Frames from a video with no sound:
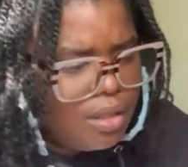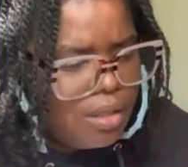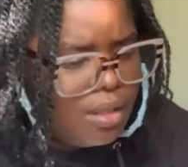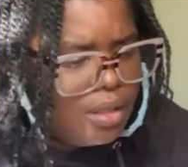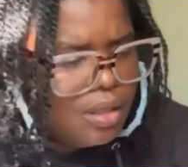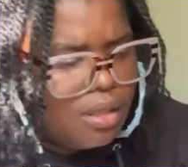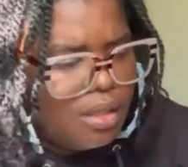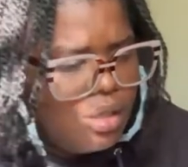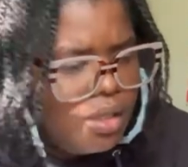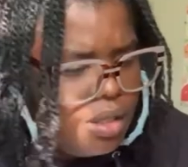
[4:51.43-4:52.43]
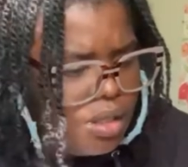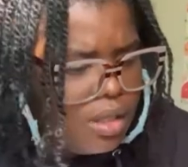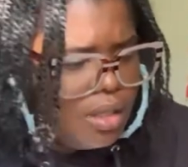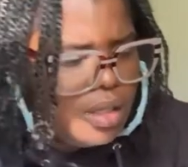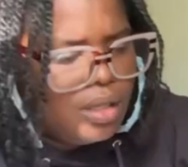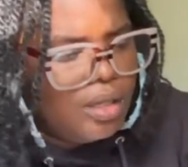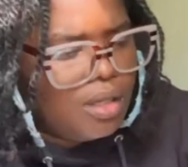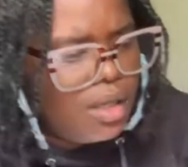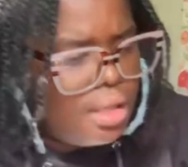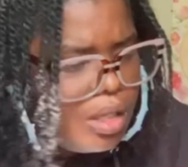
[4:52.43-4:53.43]

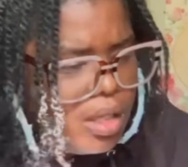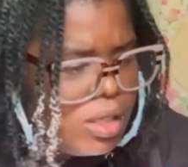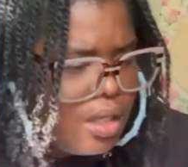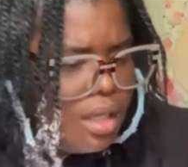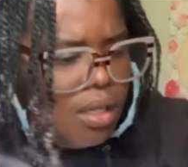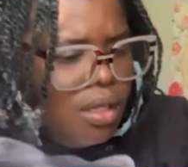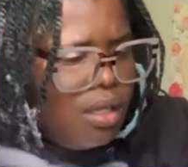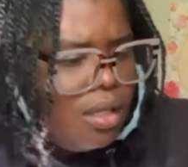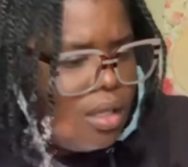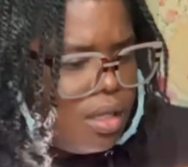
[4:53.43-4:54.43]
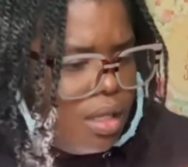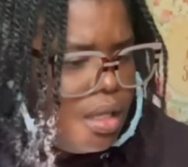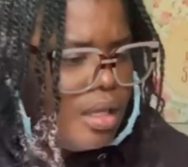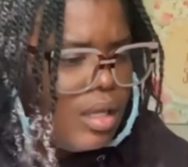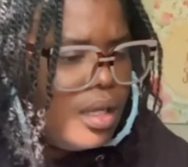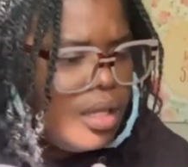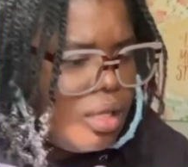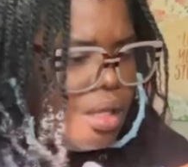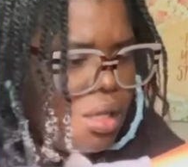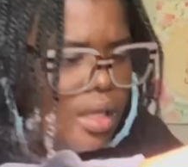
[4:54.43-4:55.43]

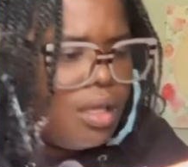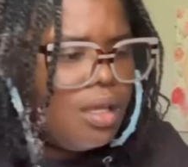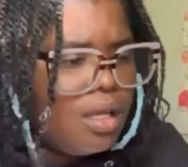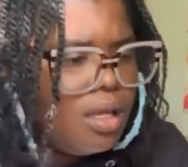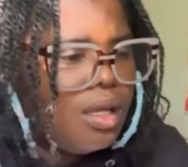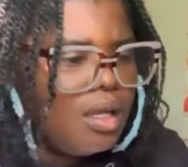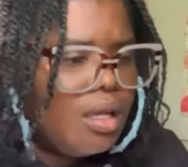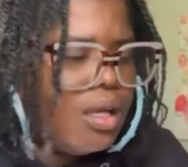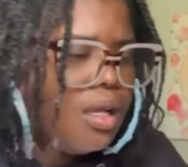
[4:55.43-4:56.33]
Nobody speaks.